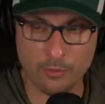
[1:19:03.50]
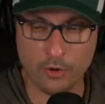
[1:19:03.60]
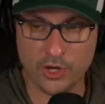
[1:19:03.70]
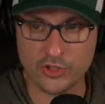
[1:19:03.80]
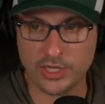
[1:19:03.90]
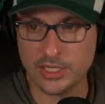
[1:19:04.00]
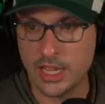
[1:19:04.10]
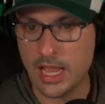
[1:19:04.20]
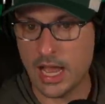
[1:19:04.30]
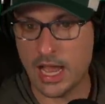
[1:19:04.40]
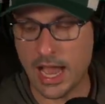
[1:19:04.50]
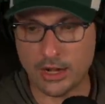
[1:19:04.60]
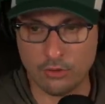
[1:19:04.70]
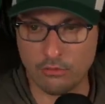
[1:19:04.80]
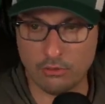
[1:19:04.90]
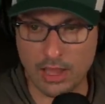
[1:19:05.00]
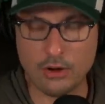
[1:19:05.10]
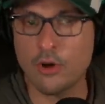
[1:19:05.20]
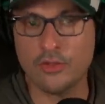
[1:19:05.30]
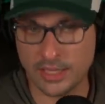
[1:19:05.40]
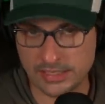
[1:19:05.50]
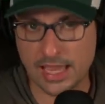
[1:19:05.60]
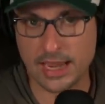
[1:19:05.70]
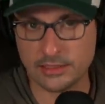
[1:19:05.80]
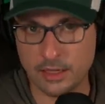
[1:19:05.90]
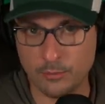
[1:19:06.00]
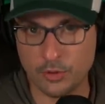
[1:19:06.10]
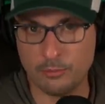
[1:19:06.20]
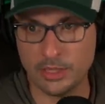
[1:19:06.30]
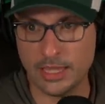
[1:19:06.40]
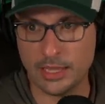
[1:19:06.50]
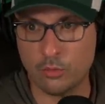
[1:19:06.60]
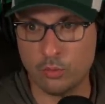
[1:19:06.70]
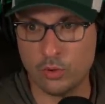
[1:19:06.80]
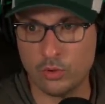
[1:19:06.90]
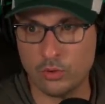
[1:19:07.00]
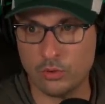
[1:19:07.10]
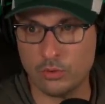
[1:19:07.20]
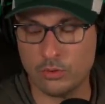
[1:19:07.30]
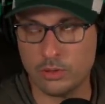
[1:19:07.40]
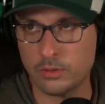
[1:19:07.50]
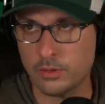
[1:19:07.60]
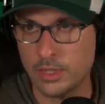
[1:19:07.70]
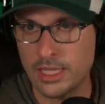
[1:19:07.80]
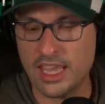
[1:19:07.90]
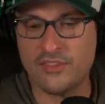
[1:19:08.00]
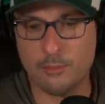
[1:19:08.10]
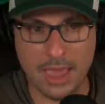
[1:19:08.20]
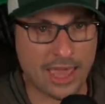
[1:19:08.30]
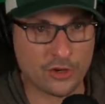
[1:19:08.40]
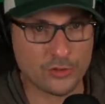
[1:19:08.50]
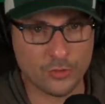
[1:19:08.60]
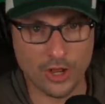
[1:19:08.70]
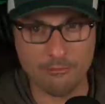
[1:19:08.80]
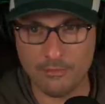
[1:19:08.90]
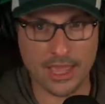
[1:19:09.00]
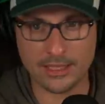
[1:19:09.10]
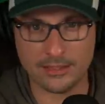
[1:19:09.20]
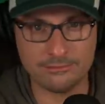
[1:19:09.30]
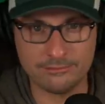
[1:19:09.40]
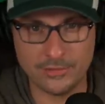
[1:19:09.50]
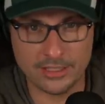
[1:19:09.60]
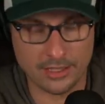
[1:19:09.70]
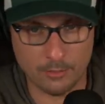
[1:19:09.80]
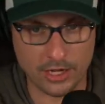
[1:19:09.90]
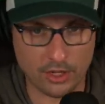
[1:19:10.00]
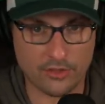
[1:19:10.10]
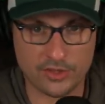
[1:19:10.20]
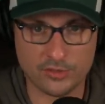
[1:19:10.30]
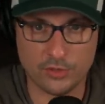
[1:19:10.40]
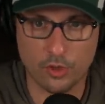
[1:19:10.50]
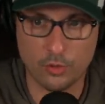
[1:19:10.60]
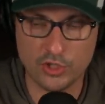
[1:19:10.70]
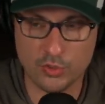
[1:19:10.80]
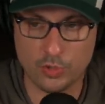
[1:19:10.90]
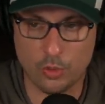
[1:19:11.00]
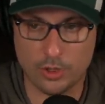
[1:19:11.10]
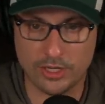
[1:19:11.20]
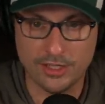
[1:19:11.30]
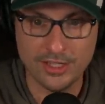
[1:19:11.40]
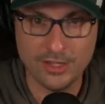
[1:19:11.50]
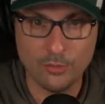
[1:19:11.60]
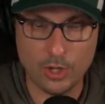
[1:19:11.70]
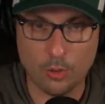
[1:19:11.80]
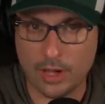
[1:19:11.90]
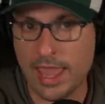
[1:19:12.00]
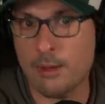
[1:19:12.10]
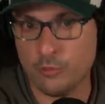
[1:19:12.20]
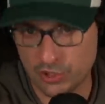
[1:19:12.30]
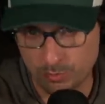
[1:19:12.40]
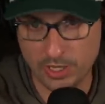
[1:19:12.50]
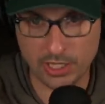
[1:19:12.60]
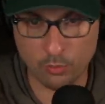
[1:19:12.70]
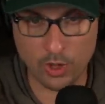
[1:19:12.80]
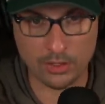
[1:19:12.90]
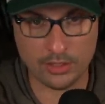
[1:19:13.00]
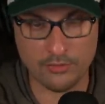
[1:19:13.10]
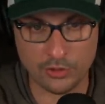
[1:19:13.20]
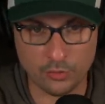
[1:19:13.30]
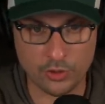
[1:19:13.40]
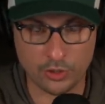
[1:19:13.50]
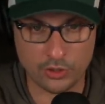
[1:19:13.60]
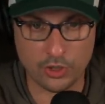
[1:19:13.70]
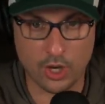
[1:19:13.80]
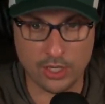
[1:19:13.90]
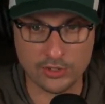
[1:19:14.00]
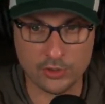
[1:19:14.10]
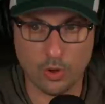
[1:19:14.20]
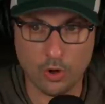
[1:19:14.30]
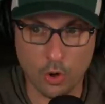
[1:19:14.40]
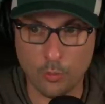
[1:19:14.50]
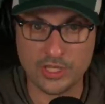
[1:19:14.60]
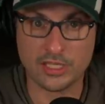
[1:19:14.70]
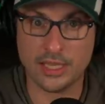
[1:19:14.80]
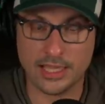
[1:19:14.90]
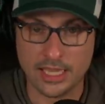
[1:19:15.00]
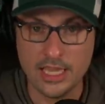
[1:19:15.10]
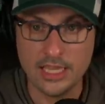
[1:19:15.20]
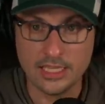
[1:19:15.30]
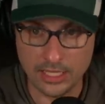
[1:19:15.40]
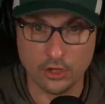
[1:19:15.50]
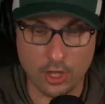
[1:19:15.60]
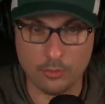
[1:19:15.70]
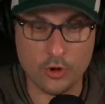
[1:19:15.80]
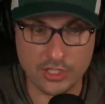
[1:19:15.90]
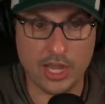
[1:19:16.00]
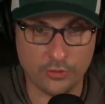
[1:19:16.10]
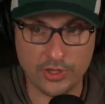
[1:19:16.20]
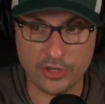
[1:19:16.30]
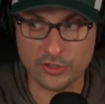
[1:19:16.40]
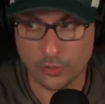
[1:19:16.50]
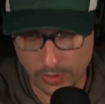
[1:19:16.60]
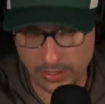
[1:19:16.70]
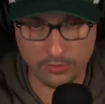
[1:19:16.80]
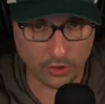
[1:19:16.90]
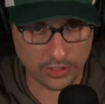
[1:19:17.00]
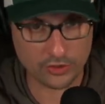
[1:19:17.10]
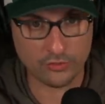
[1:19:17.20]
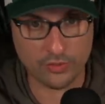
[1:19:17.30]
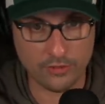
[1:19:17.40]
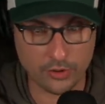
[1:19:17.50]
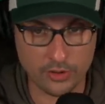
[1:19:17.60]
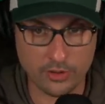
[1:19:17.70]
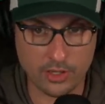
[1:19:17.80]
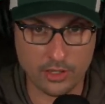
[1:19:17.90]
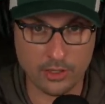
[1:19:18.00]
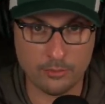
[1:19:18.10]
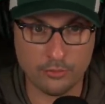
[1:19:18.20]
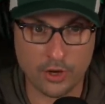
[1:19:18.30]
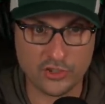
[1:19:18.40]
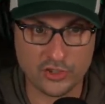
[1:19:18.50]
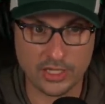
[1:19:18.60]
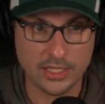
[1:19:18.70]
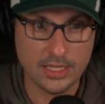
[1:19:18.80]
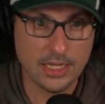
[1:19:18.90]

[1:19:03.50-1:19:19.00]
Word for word: Project. Uh, I don't, I don't know the exact number, but like we're, if it matters, we're not making a ton of money on this. You know, we just we don't want to we don't want to hemorrhage money while giving to a good cause. So our hope is to like get a lot of merch out there so that we can give a lot to the Trevor uh, project.